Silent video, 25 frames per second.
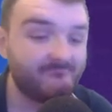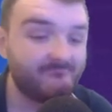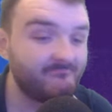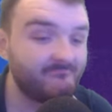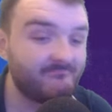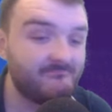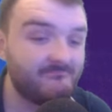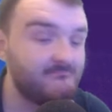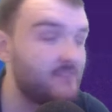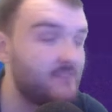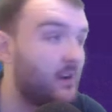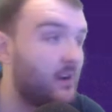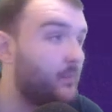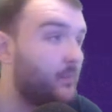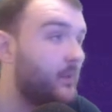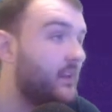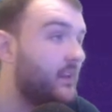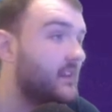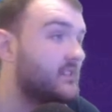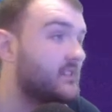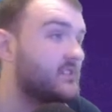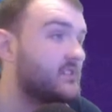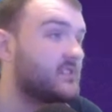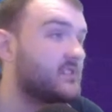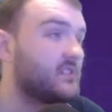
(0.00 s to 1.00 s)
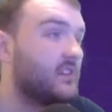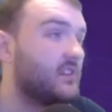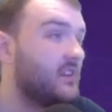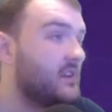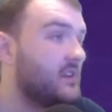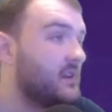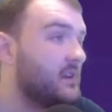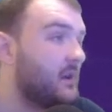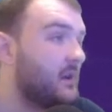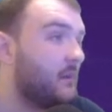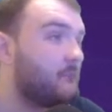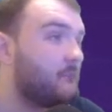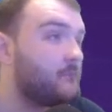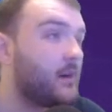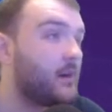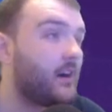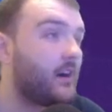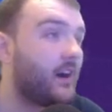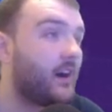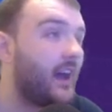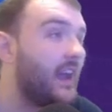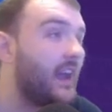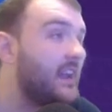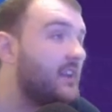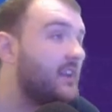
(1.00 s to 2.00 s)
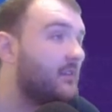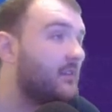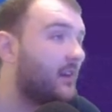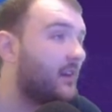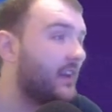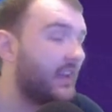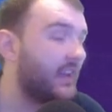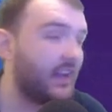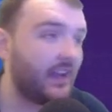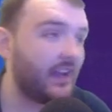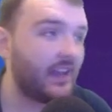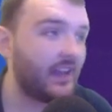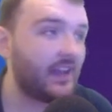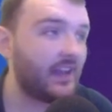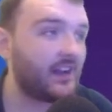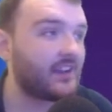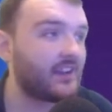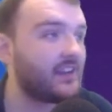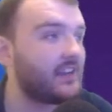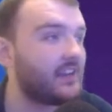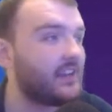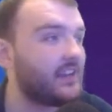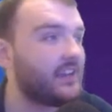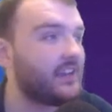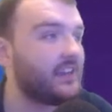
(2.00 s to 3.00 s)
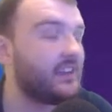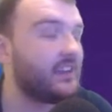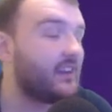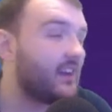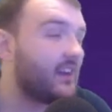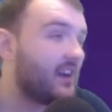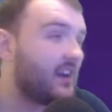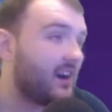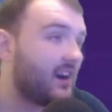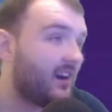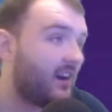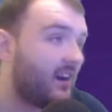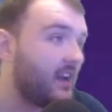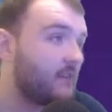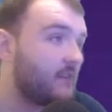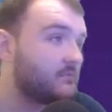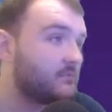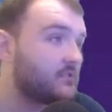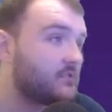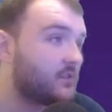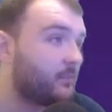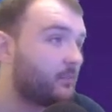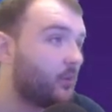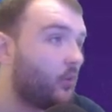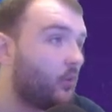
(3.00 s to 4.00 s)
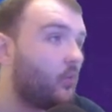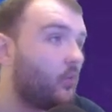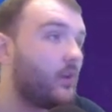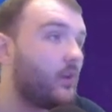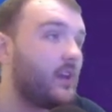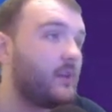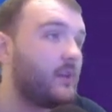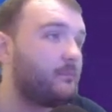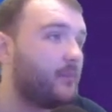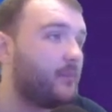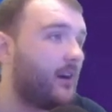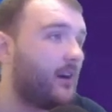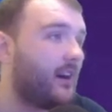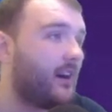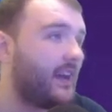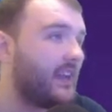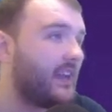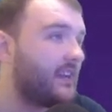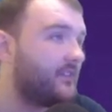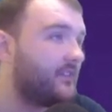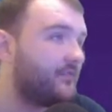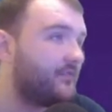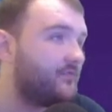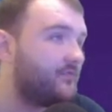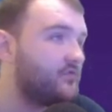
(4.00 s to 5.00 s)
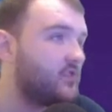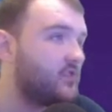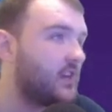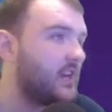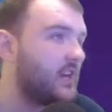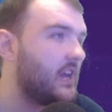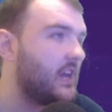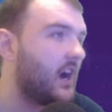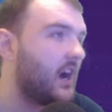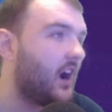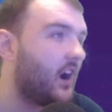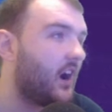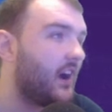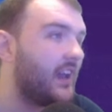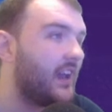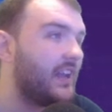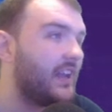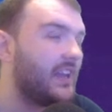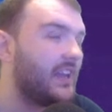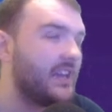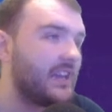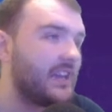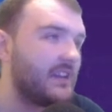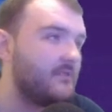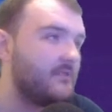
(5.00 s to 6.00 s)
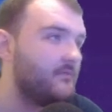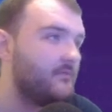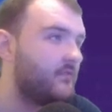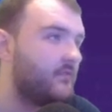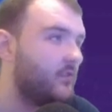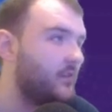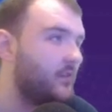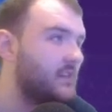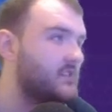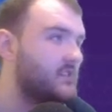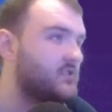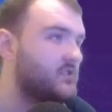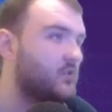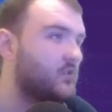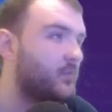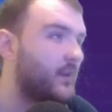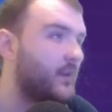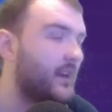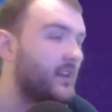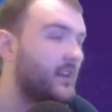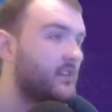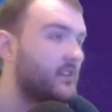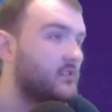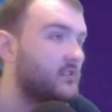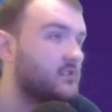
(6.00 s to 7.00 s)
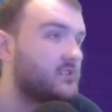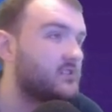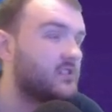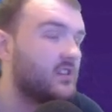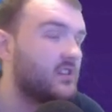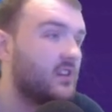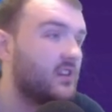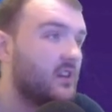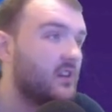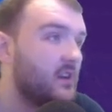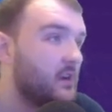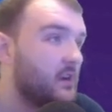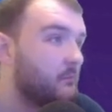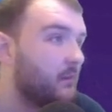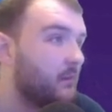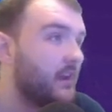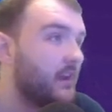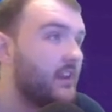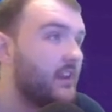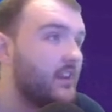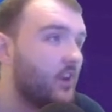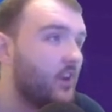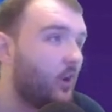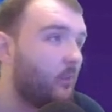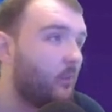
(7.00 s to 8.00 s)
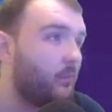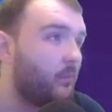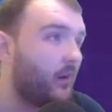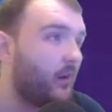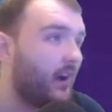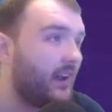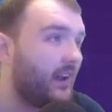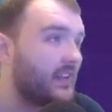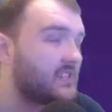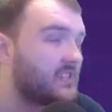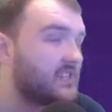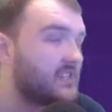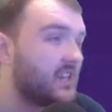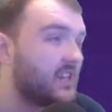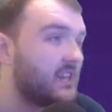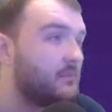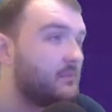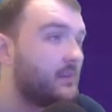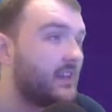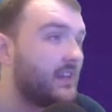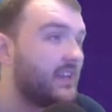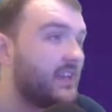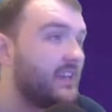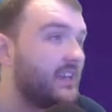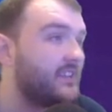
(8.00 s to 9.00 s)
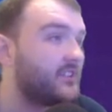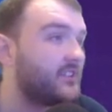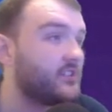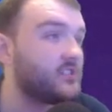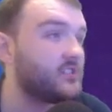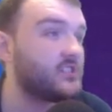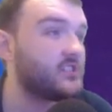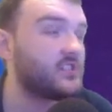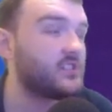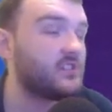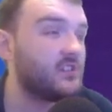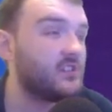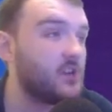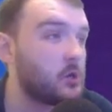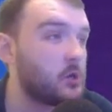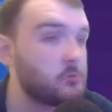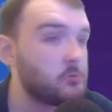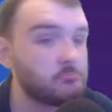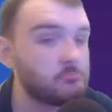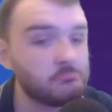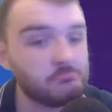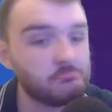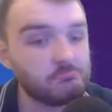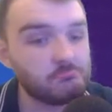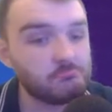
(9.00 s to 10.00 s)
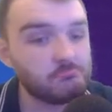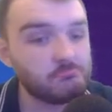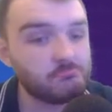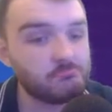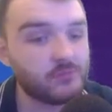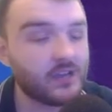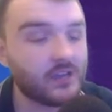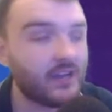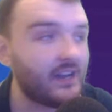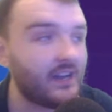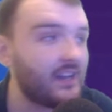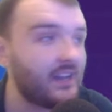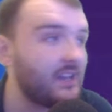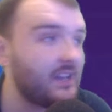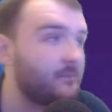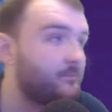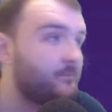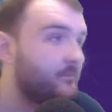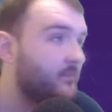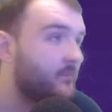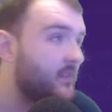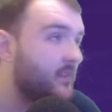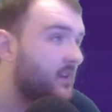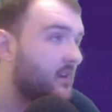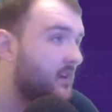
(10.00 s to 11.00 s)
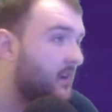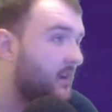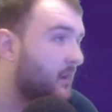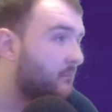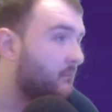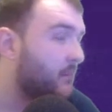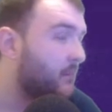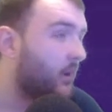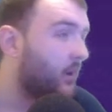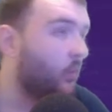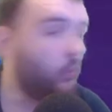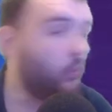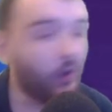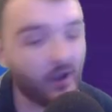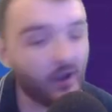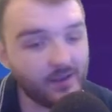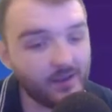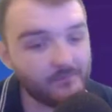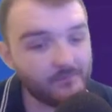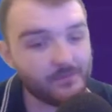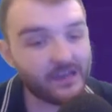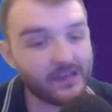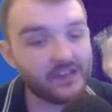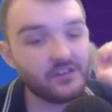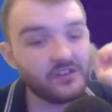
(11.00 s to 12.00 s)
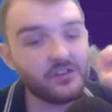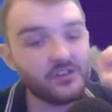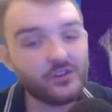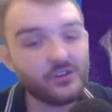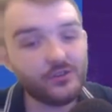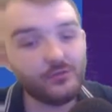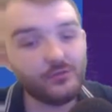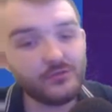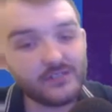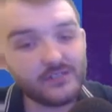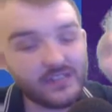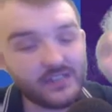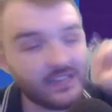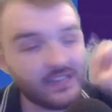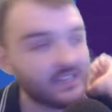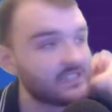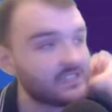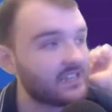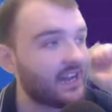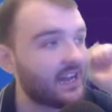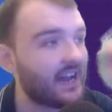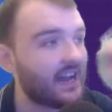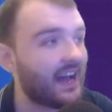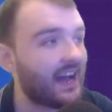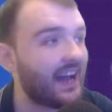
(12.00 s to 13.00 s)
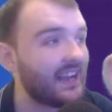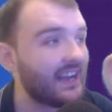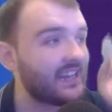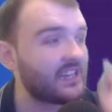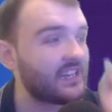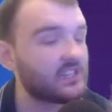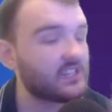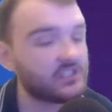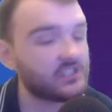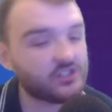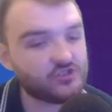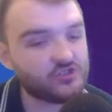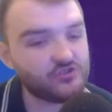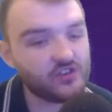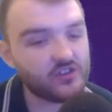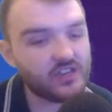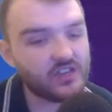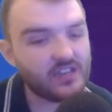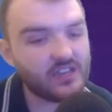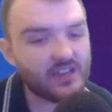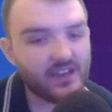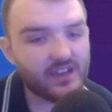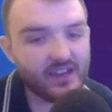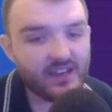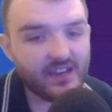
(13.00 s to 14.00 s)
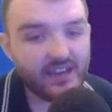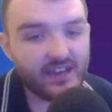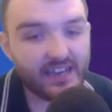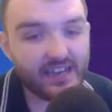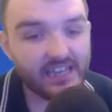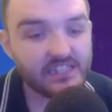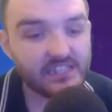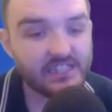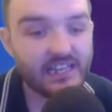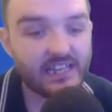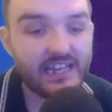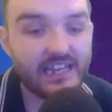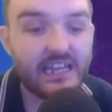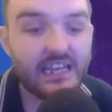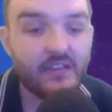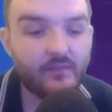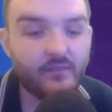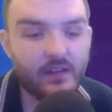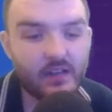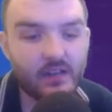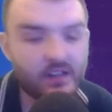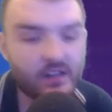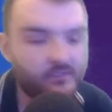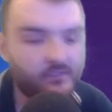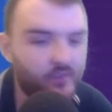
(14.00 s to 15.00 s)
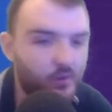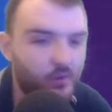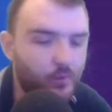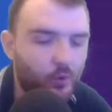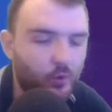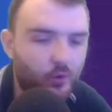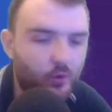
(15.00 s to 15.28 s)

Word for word: Muppets. But anyway, luckily, I am supported by the 3 highly influential players, but not by the team leaders. Okay? But one bit of news is that Alex Street is leaving the football